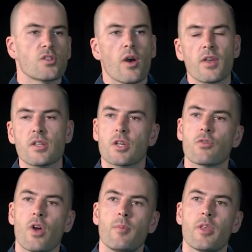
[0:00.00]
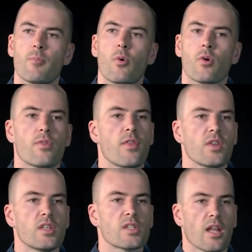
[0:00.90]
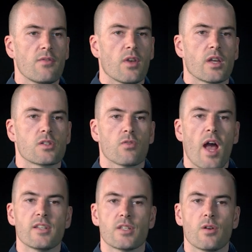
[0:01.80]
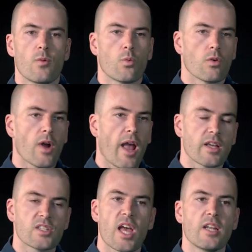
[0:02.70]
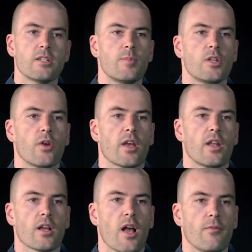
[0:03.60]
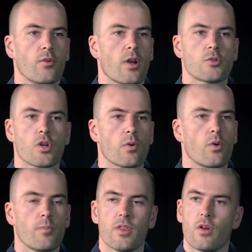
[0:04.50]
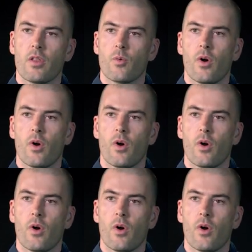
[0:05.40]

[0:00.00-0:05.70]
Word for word: so I think it's incredibly important that these kind of things arise, and we're excited to be doing it at Confluent. I'm sure we won't be the only